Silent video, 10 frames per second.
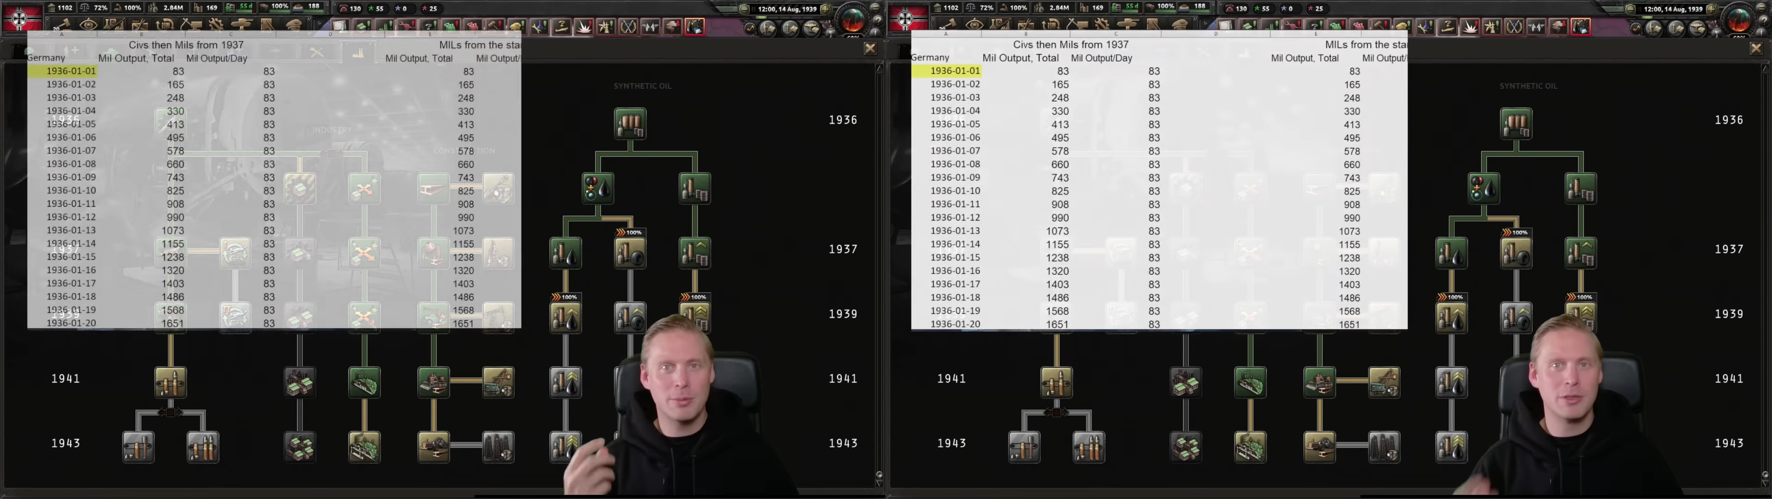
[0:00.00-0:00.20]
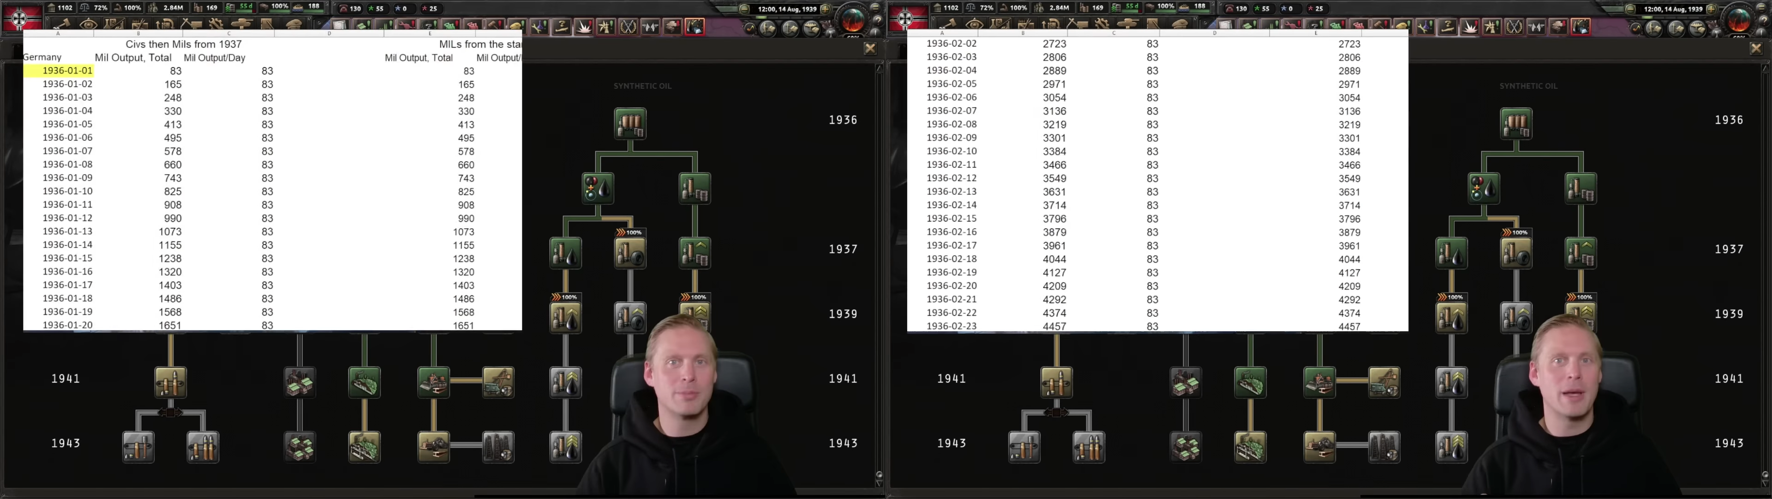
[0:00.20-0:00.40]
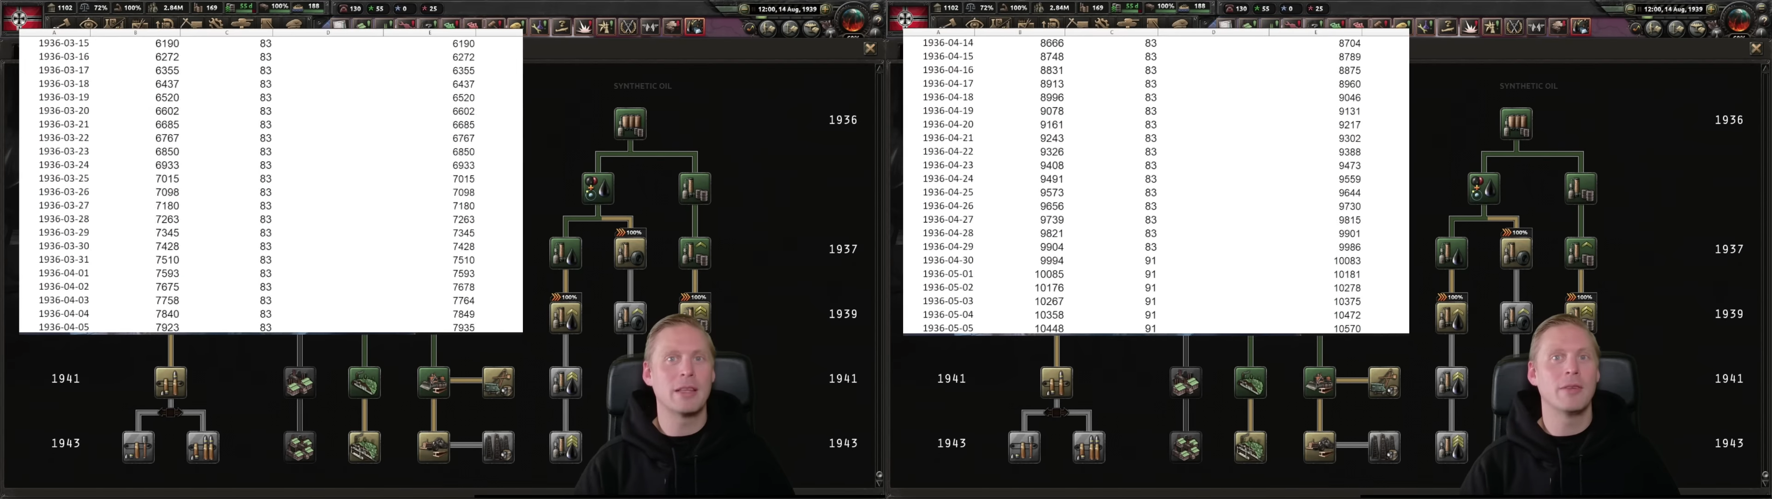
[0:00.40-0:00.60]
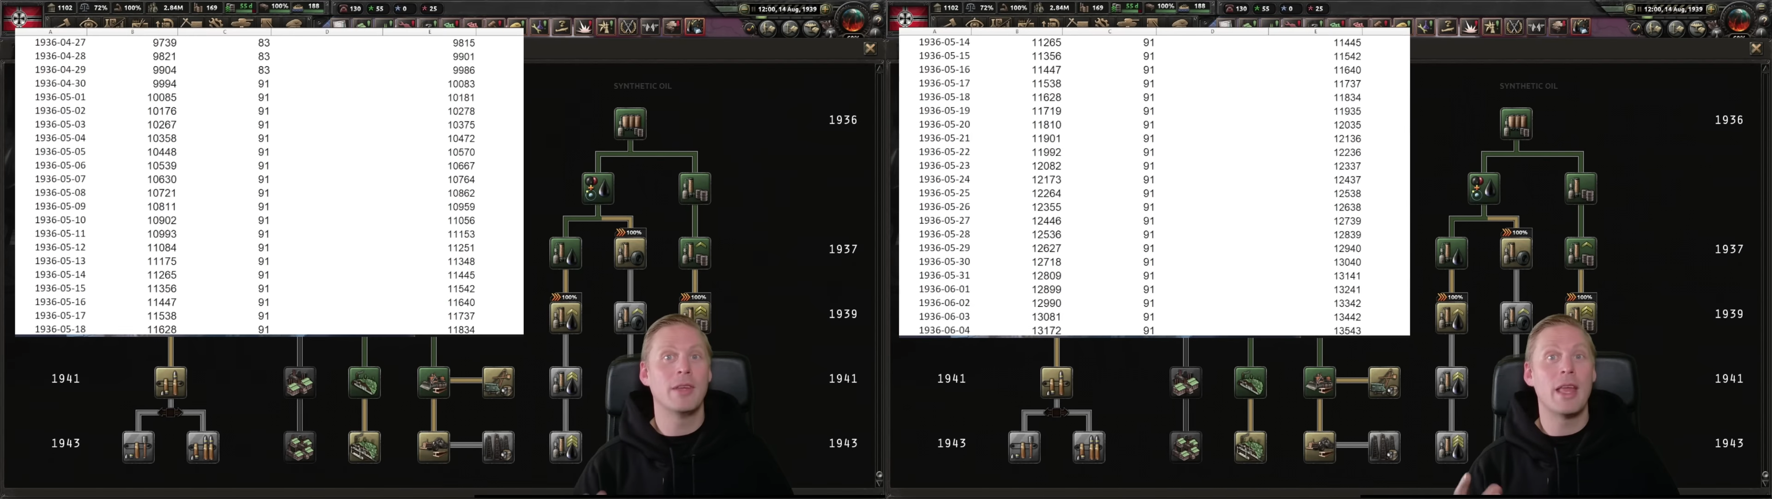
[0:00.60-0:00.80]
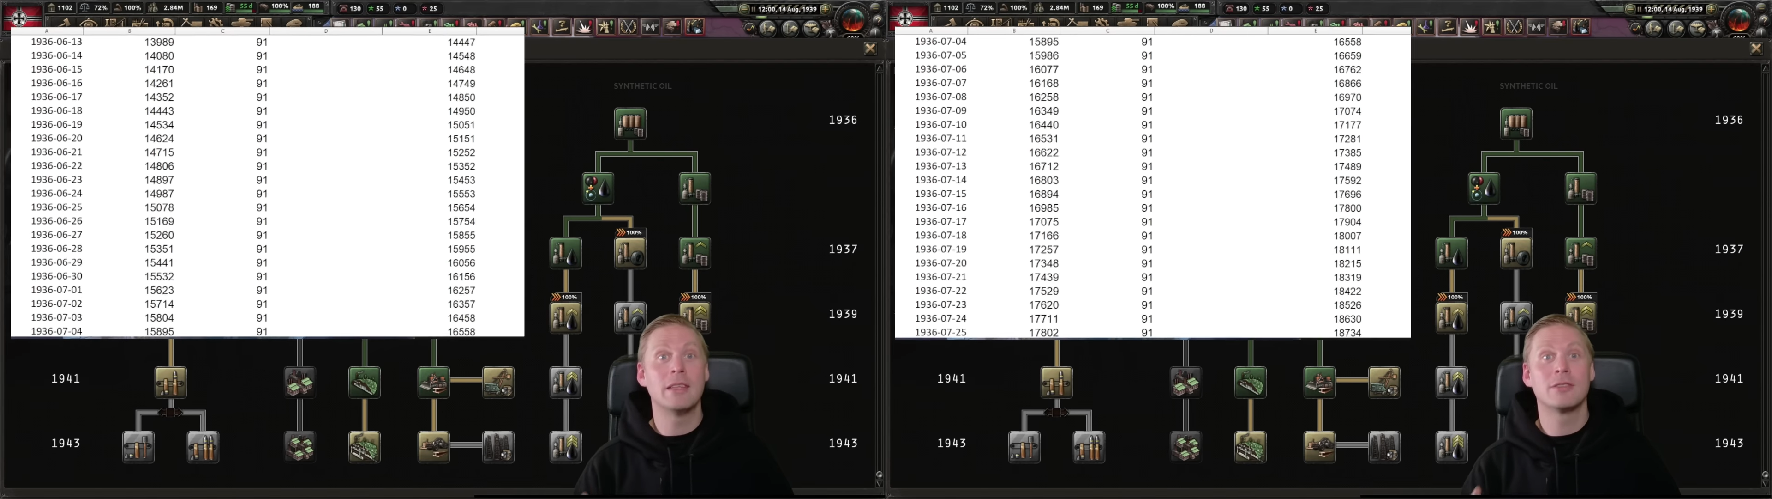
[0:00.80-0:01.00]
perspective
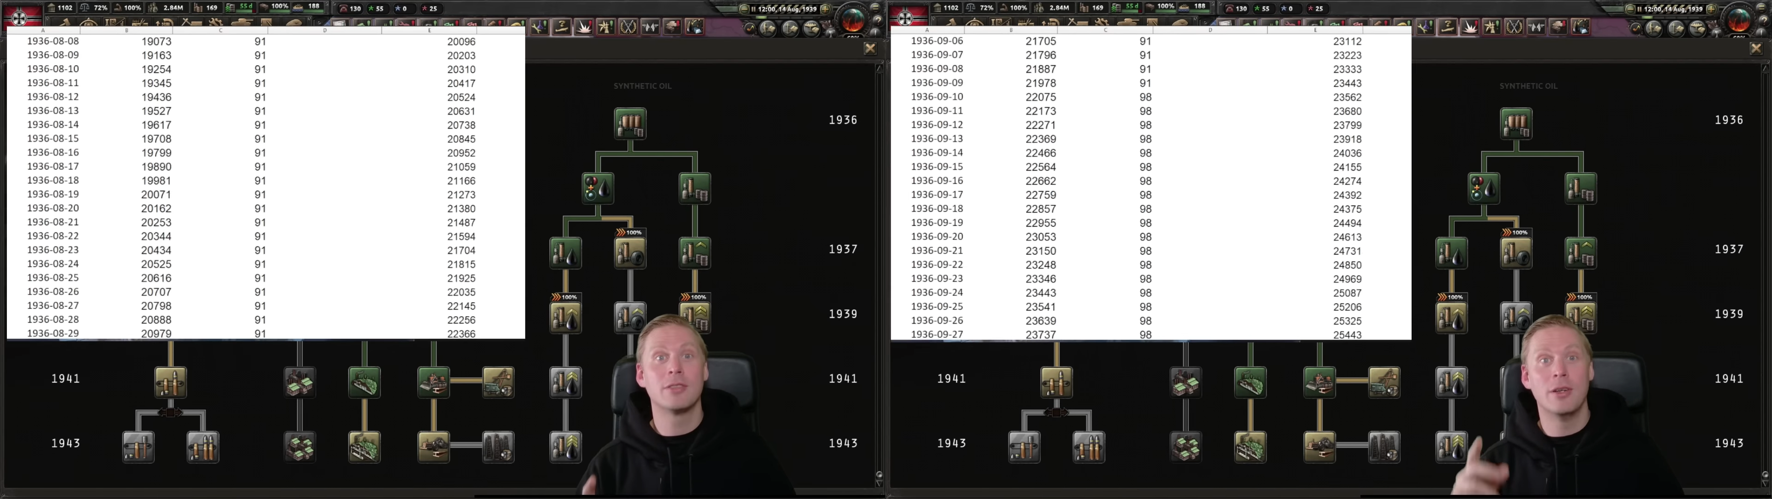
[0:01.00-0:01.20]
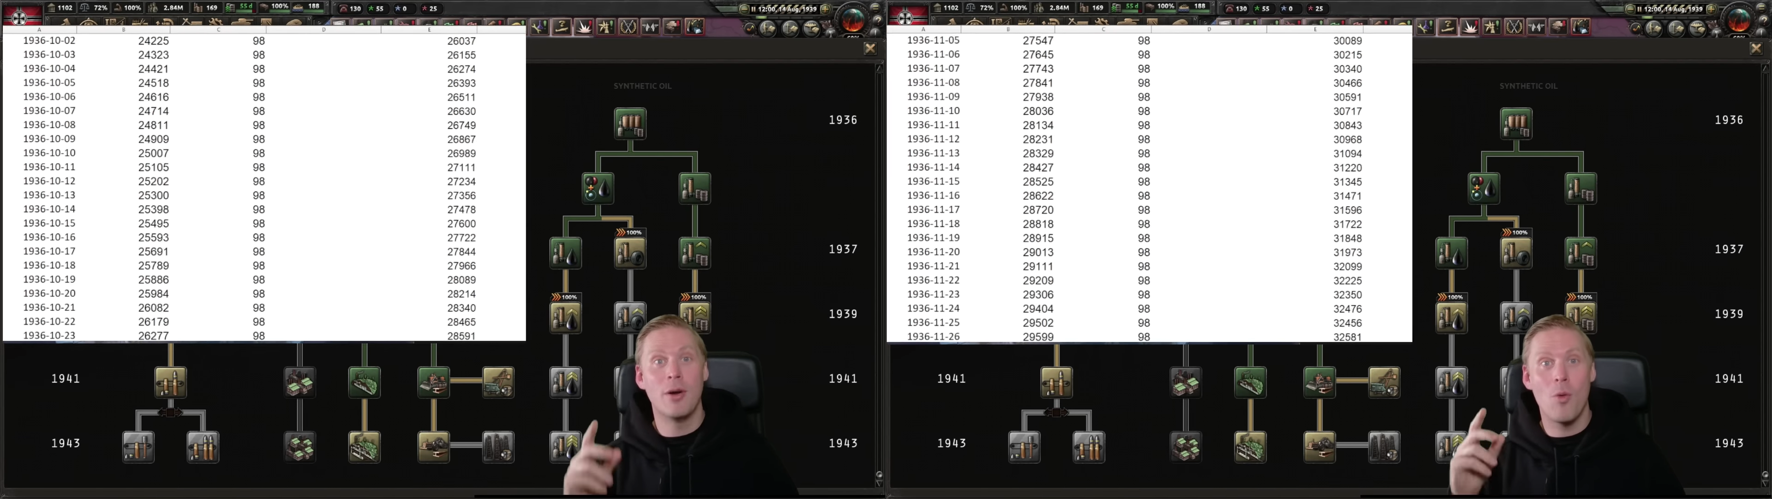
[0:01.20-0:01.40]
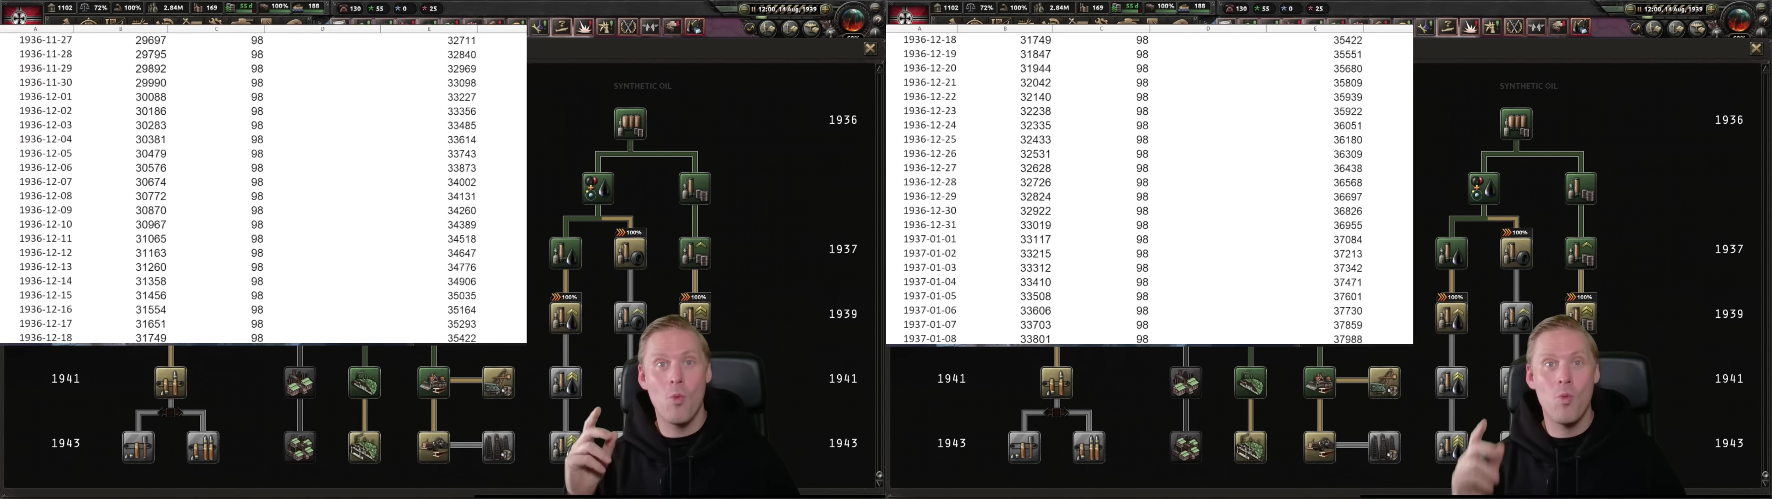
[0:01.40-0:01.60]
and answer